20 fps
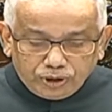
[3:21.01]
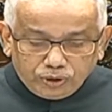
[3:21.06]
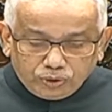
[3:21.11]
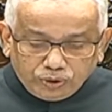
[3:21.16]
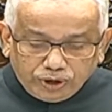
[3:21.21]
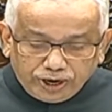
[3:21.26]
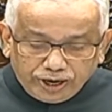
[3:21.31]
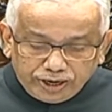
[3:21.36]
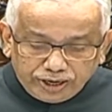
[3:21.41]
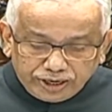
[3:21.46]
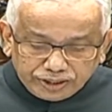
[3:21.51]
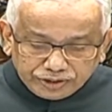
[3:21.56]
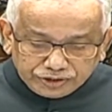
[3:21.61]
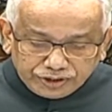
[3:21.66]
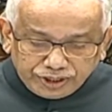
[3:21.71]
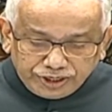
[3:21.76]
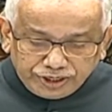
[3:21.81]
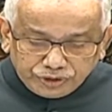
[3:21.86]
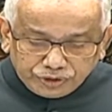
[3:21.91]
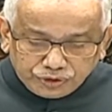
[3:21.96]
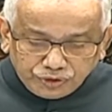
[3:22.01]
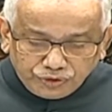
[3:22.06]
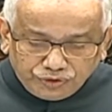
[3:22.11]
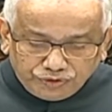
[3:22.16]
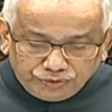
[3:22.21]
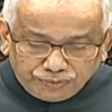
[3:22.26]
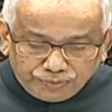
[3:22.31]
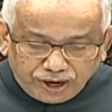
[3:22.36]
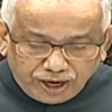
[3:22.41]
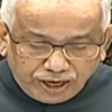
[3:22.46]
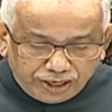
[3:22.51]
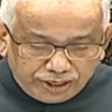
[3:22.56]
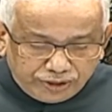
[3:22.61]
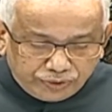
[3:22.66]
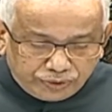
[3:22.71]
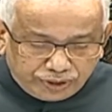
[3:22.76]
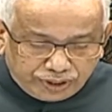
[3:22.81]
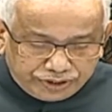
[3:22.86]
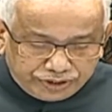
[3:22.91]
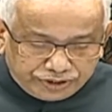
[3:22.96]
To address the issue of
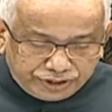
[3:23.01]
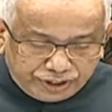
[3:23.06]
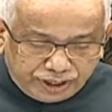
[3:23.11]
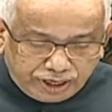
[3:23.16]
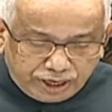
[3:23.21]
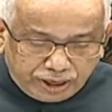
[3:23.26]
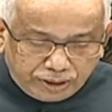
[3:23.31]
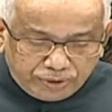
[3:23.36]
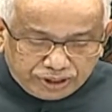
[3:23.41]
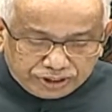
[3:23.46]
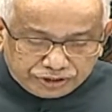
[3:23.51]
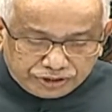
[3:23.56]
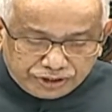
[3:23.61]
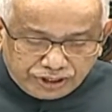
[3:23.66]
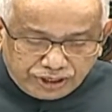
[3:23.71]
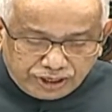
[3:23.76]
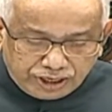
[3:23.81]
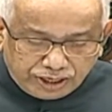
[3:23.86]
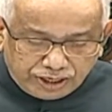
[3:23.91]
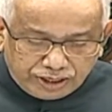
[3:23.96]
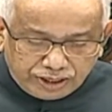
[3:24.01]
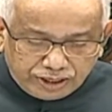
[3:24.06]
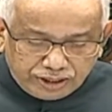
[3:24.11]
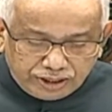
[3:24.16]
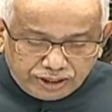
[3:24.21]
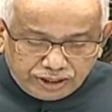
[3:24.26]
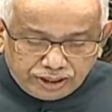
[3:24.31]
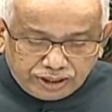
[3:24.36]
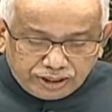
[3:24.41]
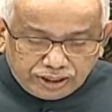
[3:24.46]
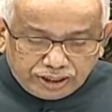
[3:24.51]
malnutrition amongst children,